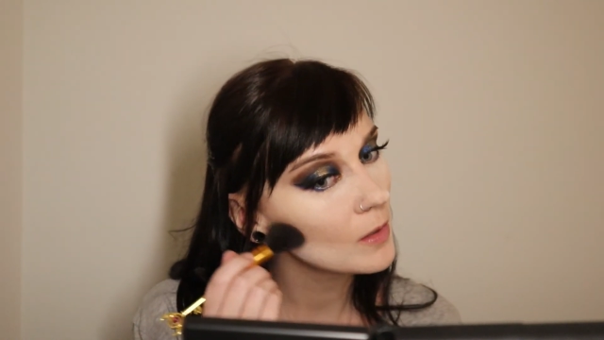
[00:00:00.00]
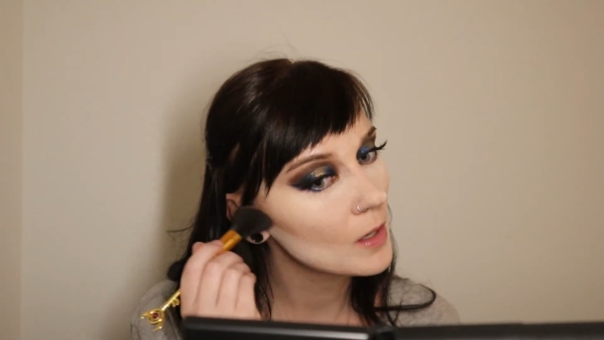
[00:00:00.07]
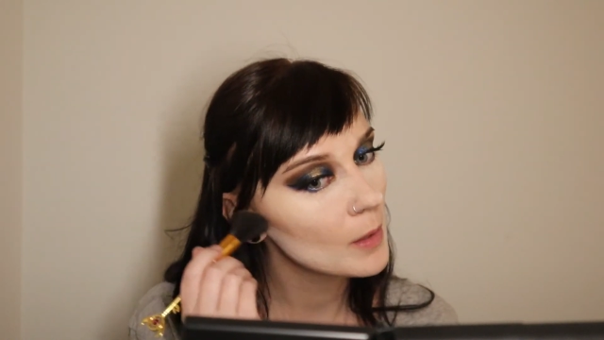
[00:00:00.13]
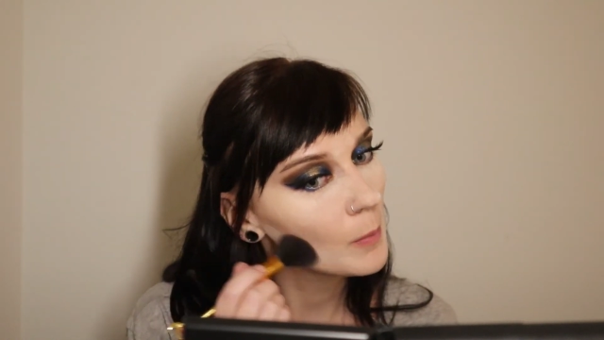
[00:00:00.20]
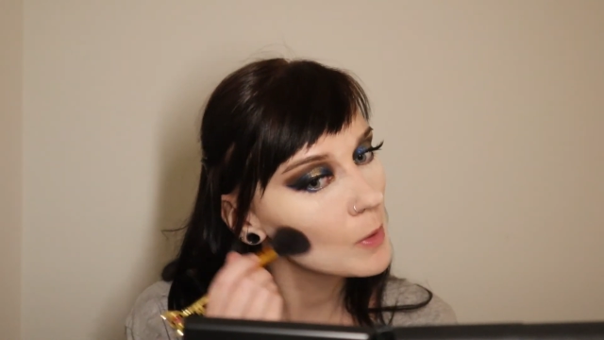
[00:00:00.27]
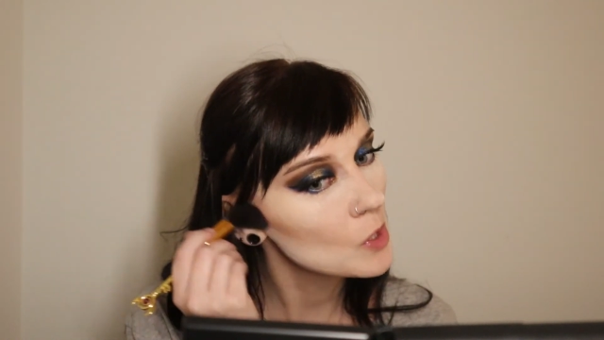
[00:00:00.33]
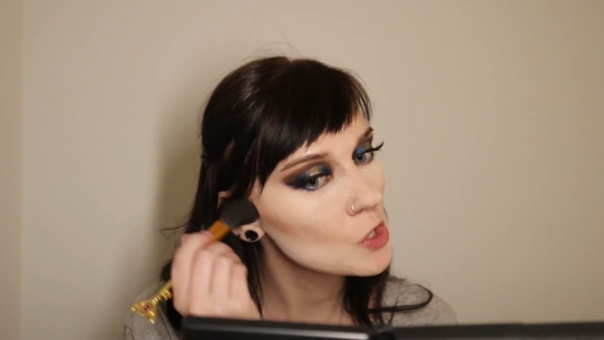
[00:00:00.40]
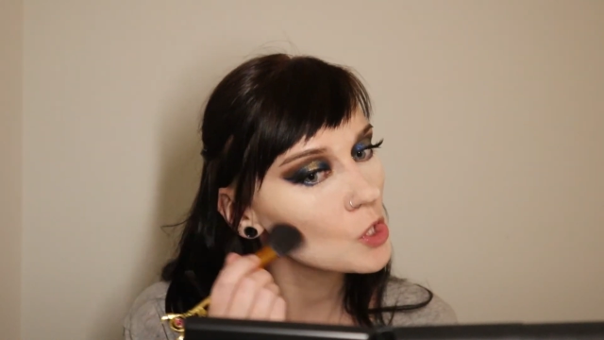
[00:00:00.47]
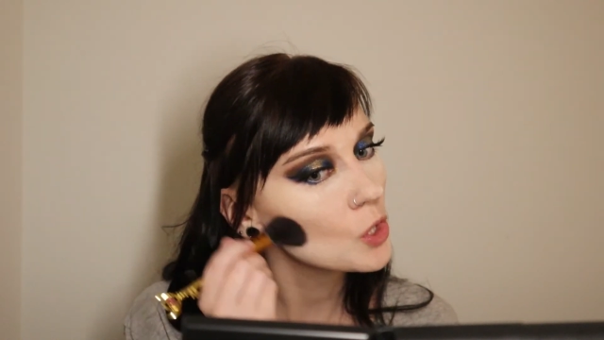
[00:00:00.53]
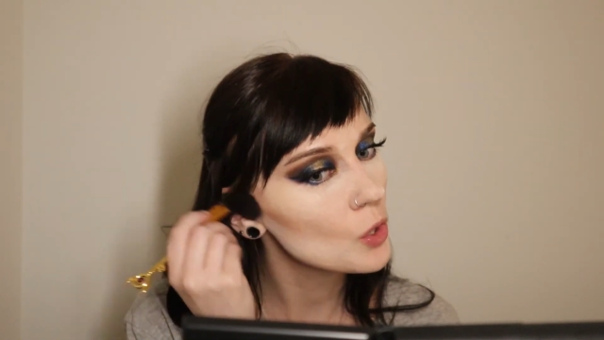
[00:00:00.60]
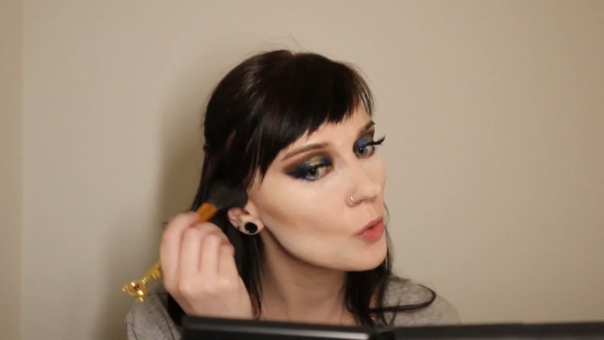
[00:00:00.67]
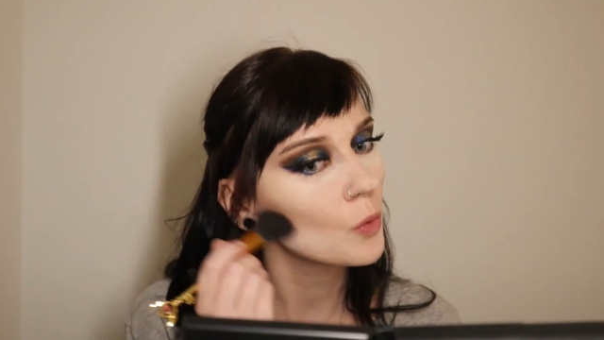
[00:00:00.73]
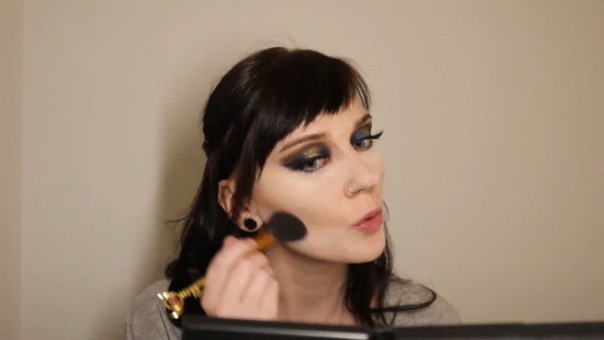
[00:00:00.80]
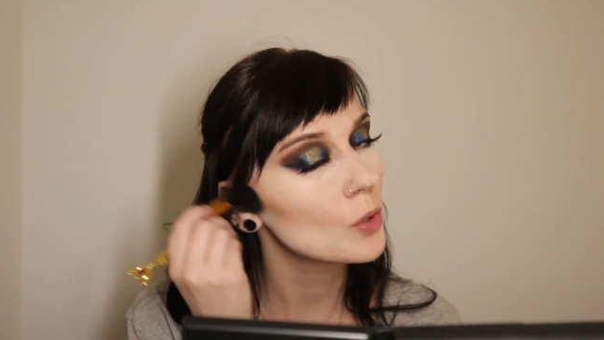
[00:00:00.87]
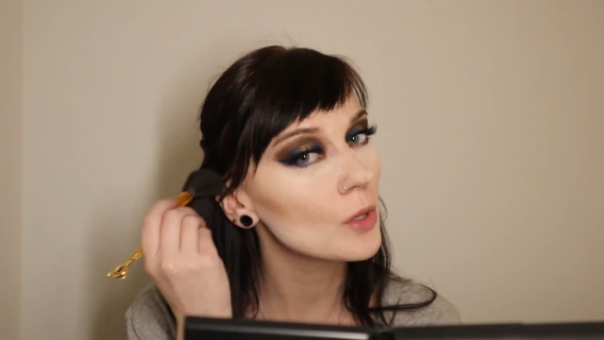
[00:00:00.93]
I'm not sure the
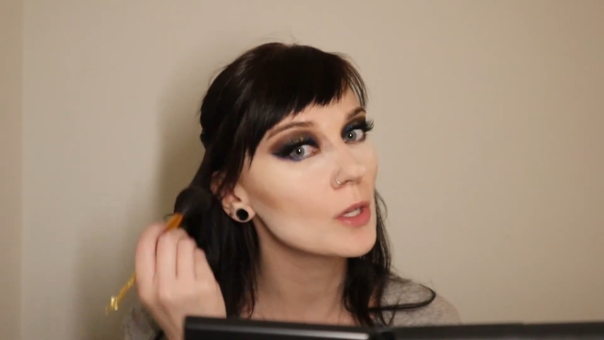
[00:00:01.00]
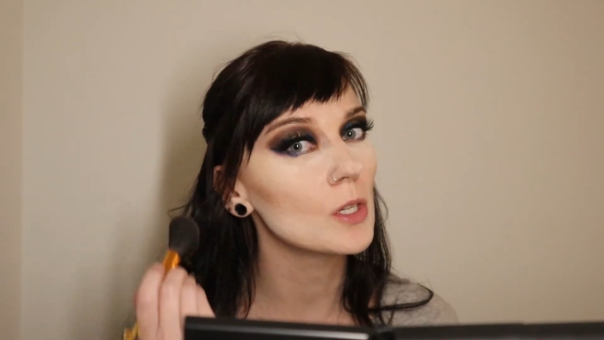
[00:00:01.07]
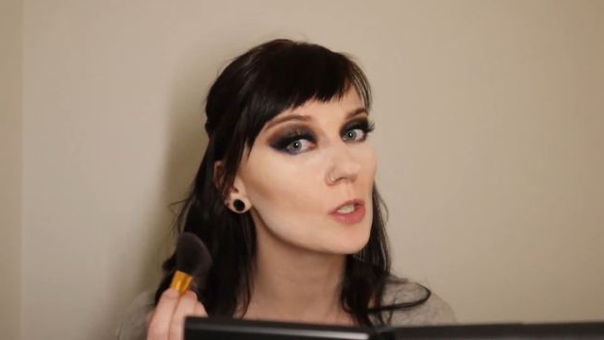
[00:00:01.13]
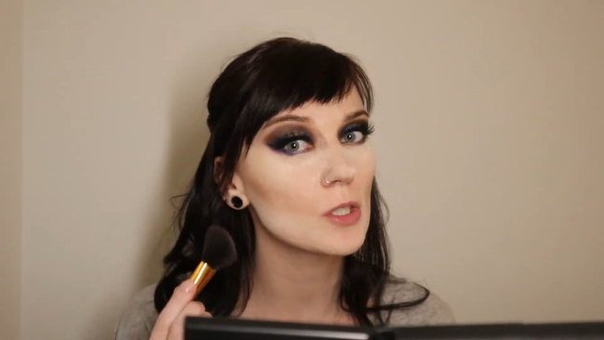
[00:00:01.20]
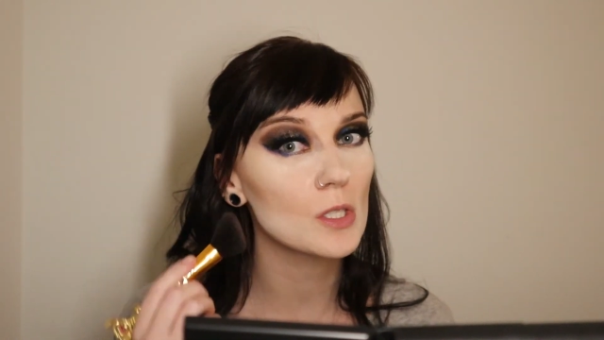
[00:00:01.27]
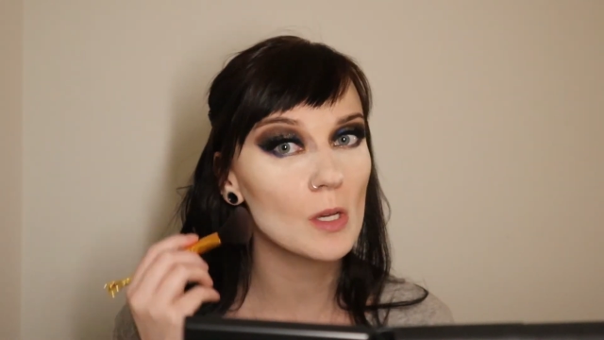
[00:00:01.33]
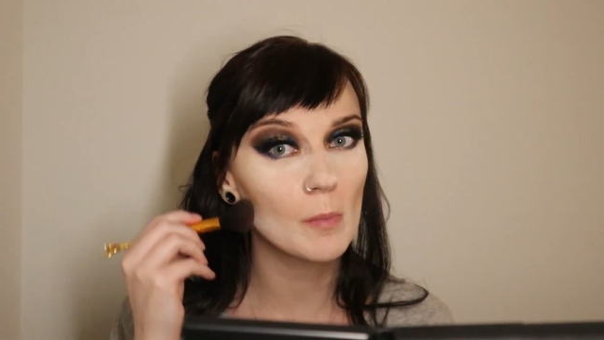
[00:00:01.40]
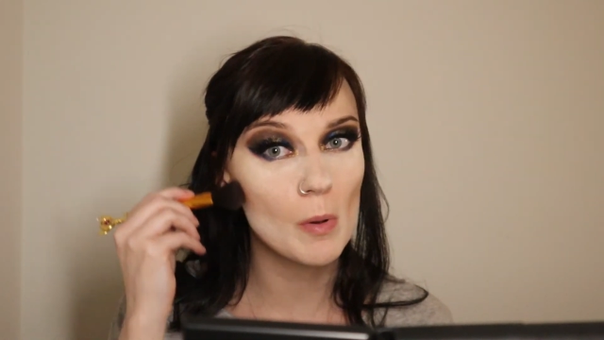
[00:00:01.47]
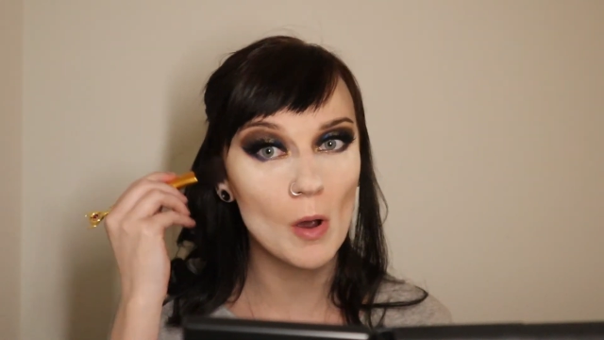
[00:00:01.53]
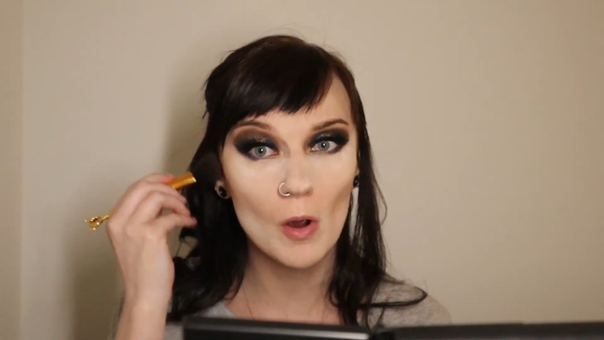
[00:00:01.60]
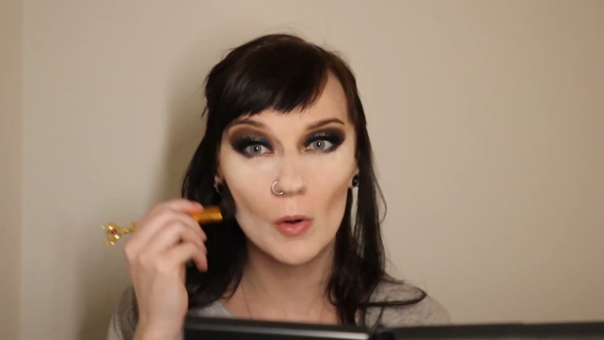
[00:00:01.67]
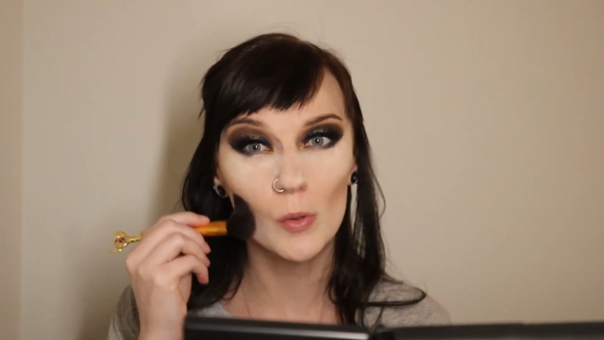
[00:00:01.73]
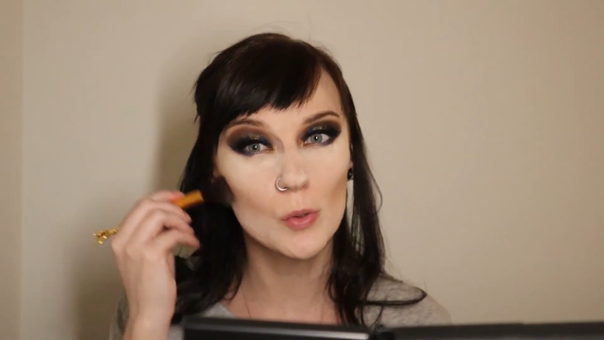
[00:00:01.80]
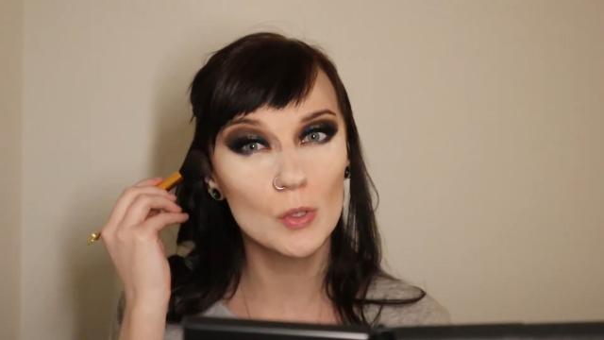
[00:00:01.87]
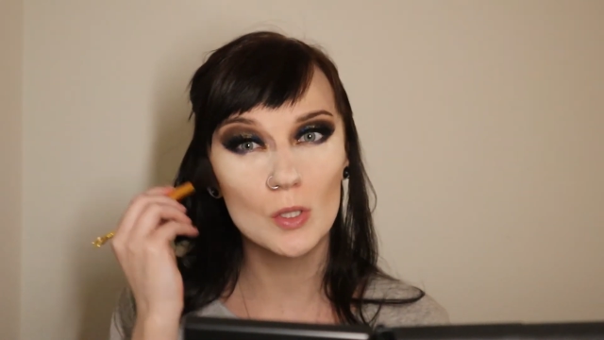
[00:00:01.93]
order that you're
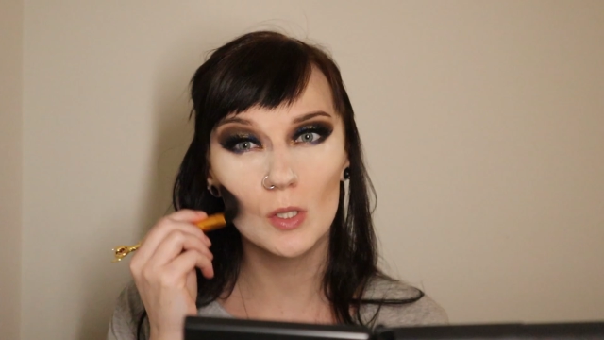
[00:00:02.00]
supposed